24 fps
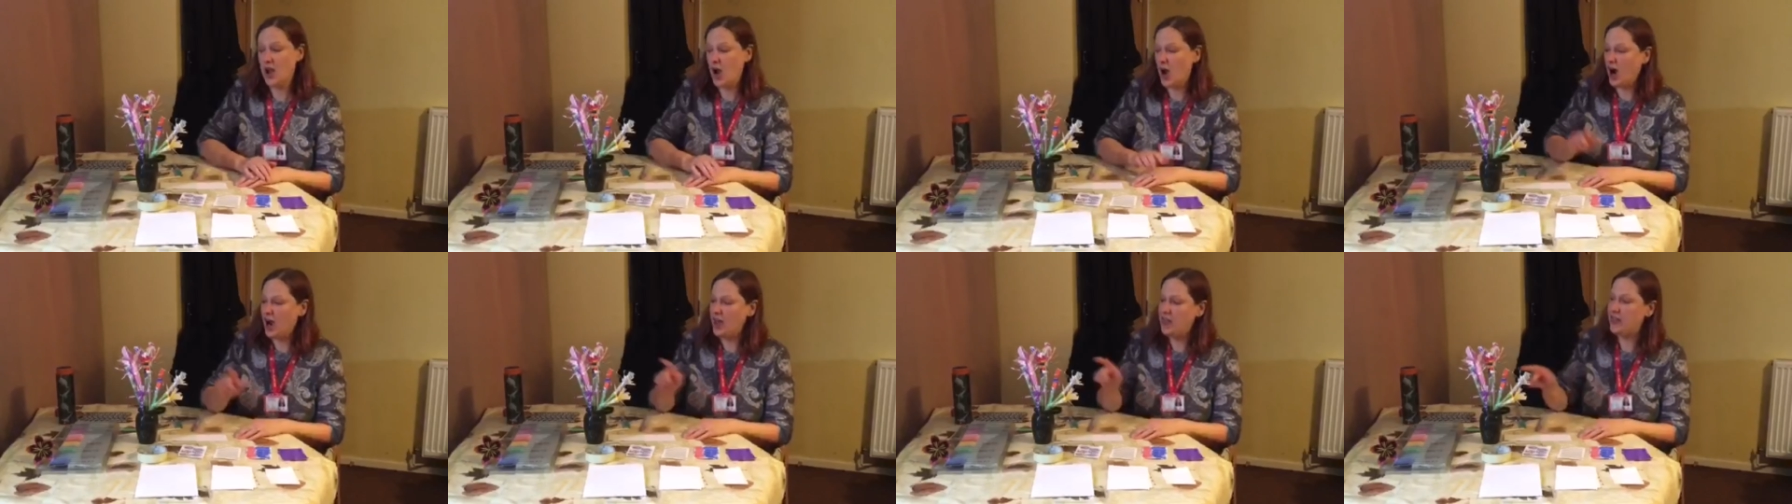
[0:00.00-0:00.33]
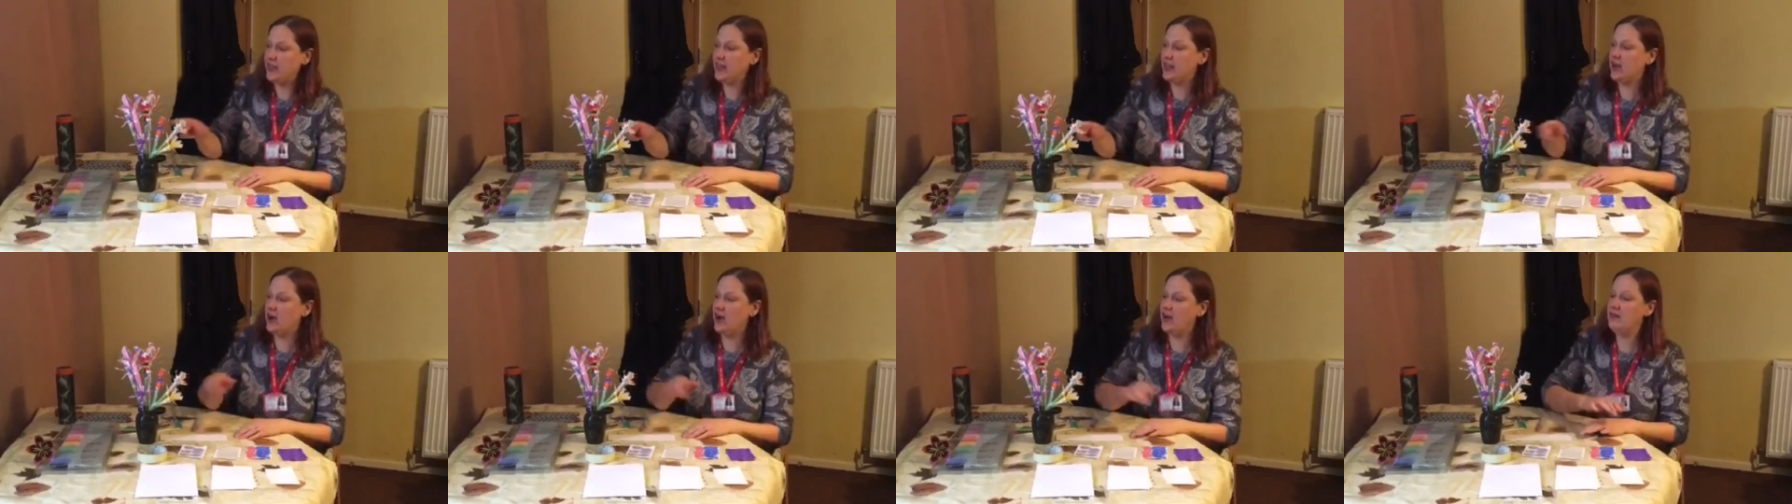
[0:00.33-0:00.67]
I
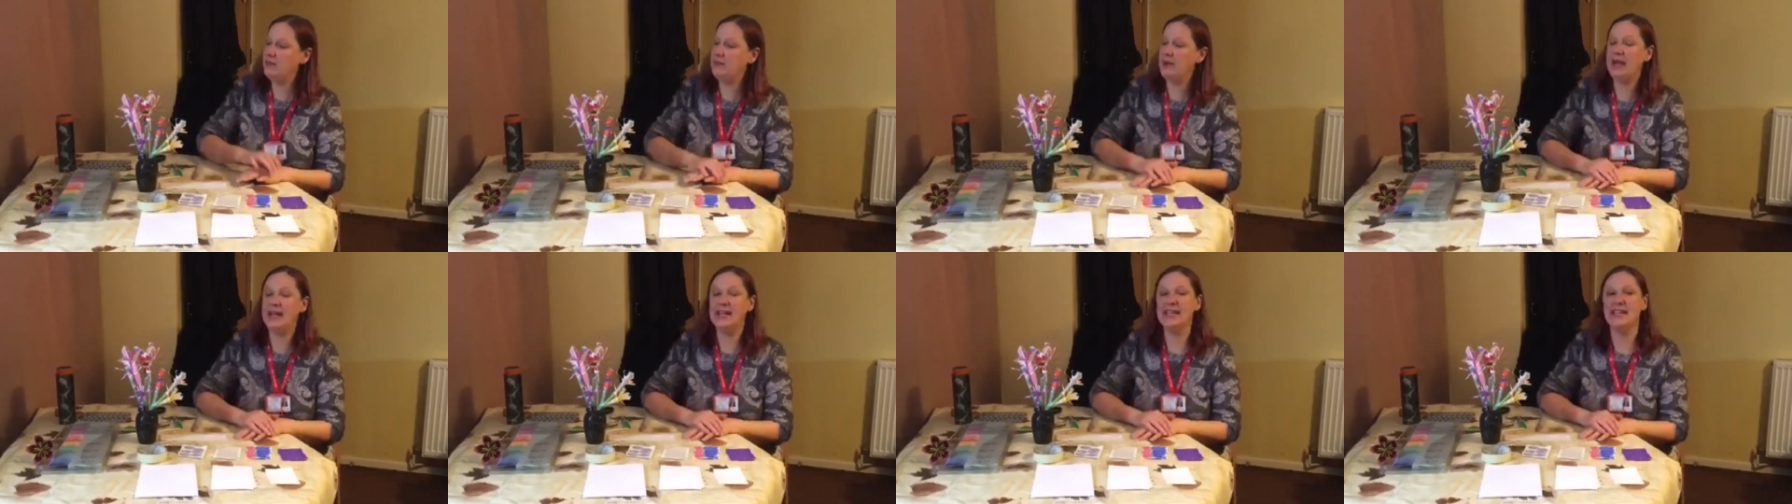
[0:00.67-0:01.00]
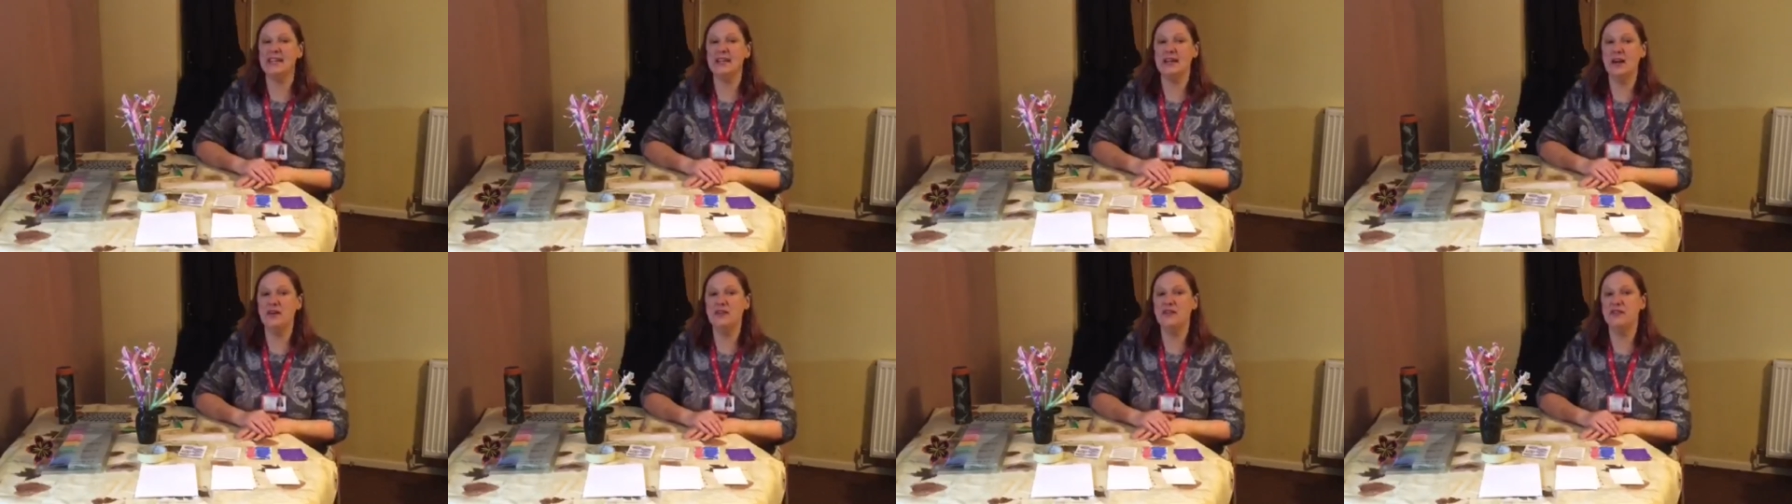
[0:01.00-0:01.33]
think I've made
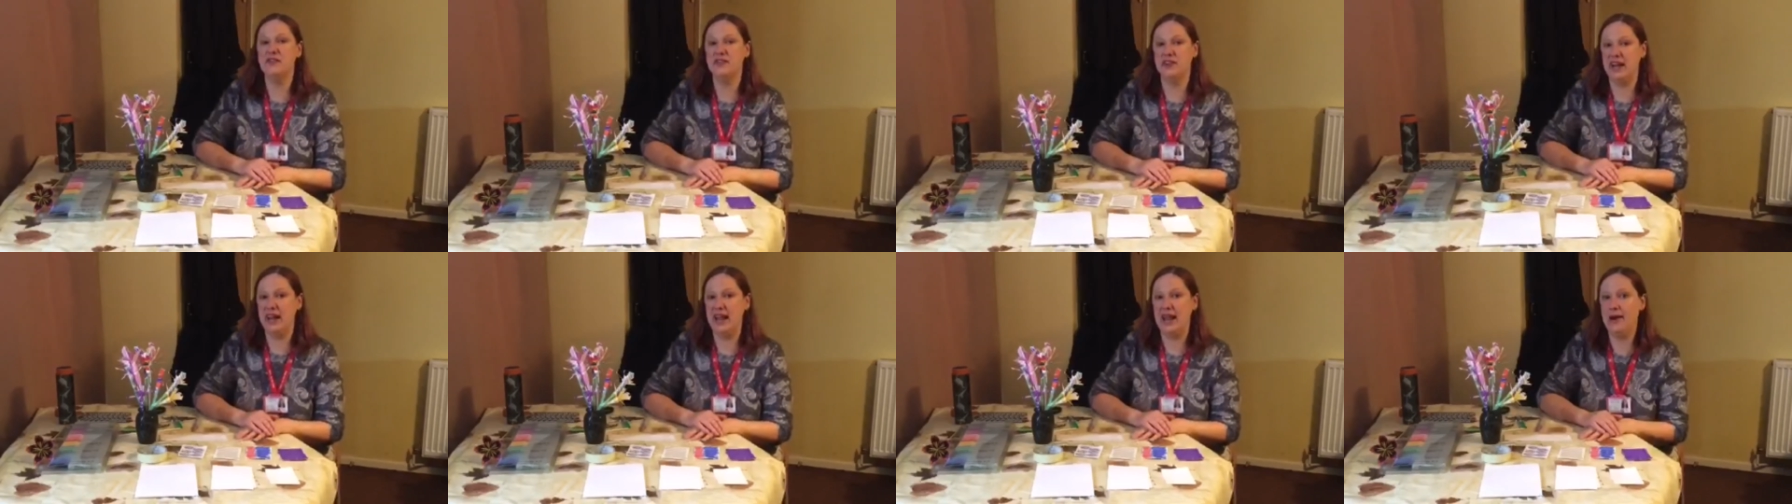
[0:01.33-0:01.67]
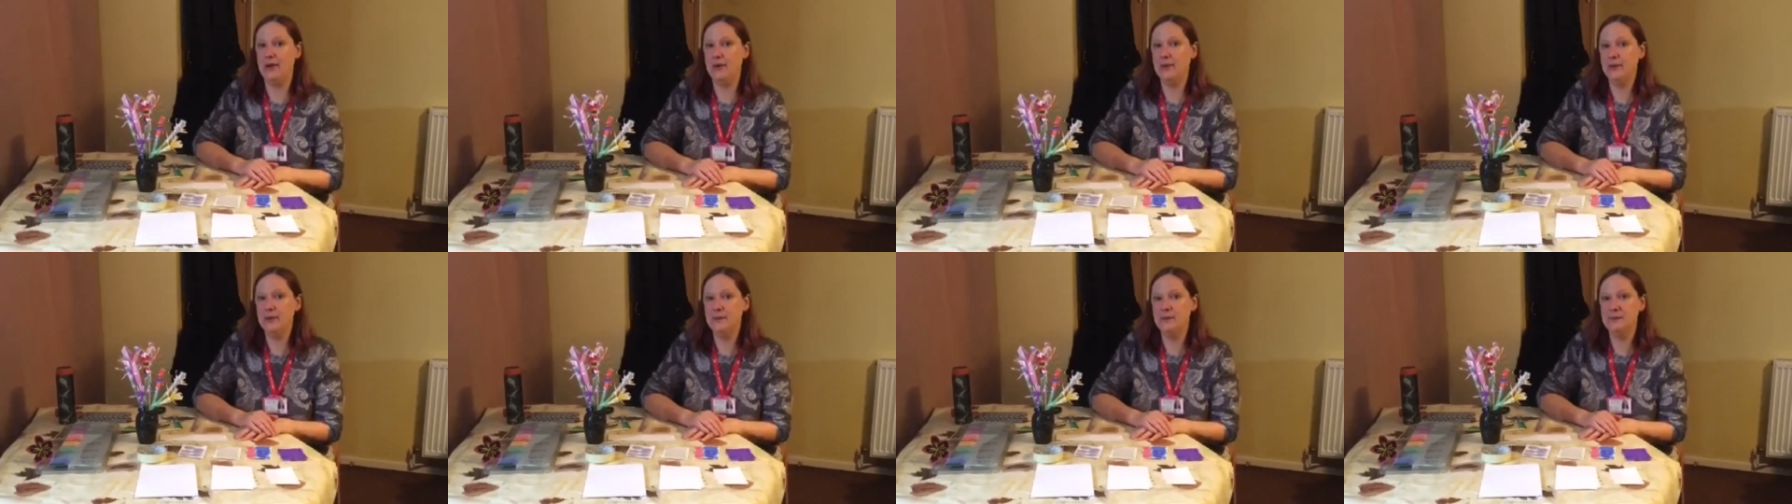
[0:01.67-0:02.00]
enough for
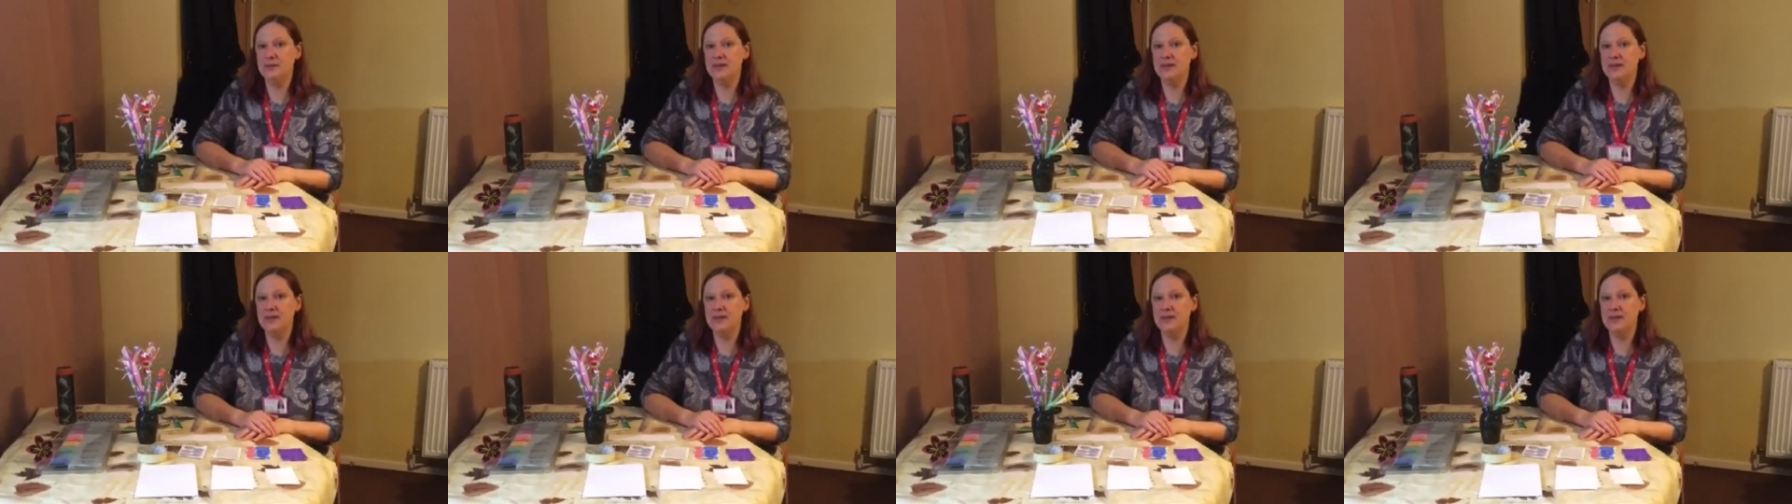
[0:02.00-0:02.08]
now.